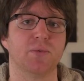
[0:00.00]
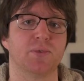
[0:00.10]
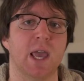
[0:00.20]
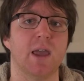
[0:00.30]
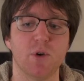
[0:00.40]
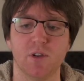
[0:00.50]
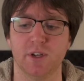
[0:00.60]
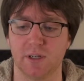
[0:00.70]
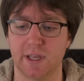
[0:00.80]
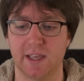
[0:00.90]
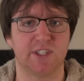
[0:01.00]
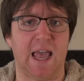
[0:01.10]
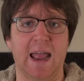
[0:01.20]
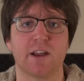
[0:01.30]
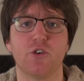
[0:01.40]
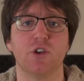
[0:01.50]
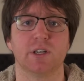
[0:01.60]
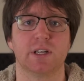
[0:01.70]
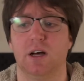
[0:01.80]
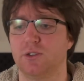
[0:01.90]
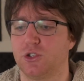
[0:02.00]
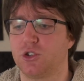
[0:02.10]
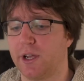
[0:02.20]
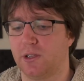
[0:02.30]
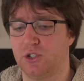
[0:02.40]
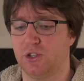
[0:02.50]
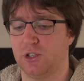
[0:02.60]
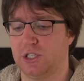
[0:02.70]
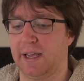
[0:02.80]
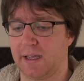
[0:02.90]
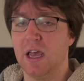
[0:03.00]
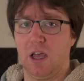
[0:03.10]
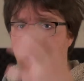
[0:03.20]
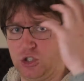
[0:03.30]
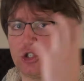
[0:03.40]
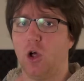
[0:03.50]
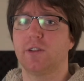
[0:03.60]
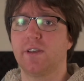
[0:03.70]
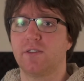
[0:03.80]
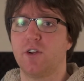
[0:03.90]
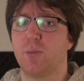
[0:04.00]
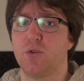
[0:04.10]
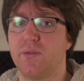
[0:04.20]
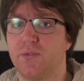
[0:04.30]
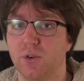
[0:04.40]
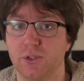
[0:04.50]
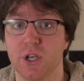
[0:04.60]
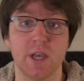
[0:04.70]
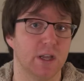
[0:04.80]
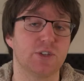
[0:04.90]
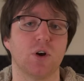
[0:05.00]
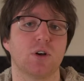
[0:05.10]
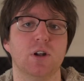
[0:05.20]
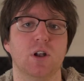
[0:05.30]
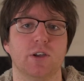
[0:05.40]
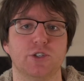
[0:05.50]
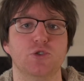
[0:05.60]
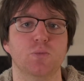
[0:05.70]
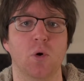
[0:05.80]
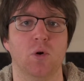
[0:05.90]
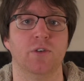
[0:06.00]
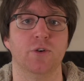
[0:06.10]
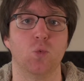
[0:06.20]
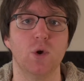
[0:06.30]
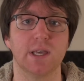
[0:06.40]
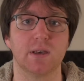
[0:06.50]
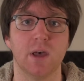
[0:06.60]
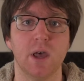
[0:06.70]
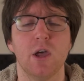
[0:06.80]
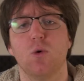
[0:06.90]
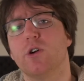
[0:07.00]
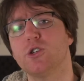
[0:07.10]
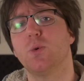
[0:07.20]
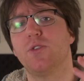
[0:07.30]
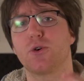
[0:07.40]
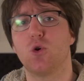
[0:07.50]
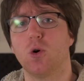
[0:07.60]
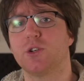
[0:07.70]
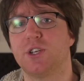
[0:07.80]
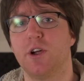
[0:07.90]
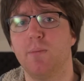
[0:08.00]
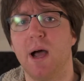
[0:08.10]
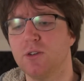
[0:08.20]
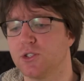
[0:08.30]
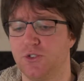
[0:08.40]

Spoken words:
of gamer that gets angry in Counter-Strike and starts like assaulting their peripherals, it's not going to last you more than a week. Whereas with the Corsair mouse,